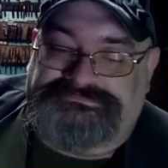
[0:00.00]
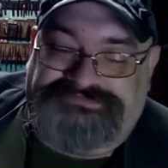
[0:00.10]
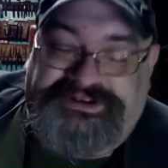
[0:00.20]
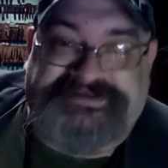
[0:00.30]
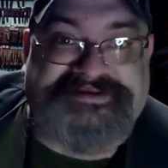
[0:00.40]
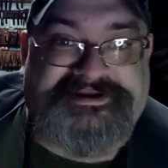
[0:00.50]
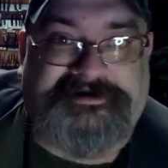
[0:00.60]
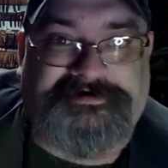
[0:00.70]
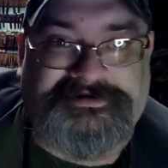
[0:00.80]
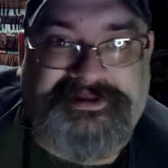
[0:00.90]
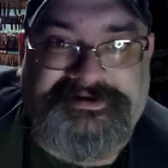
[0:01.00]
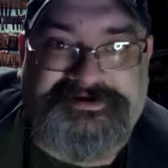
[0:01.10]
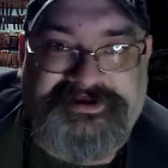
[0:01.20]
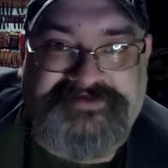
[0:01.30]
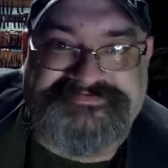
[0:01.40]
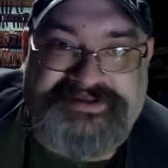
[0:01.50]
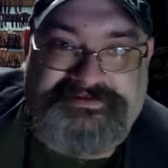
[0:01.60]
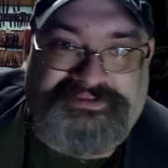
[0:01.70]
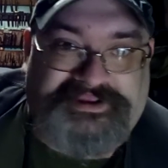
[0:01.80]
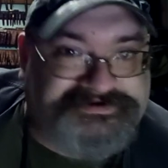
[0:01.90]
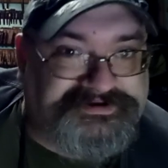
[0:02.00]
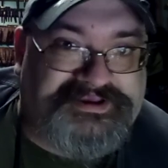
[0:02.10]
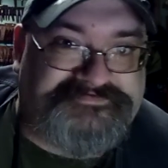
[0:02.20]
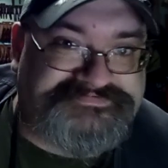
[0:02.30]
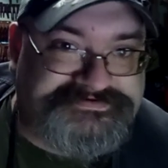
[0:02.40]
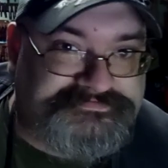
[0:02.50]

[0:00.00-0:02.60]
Yes, I carry a lot of knives. I like knives.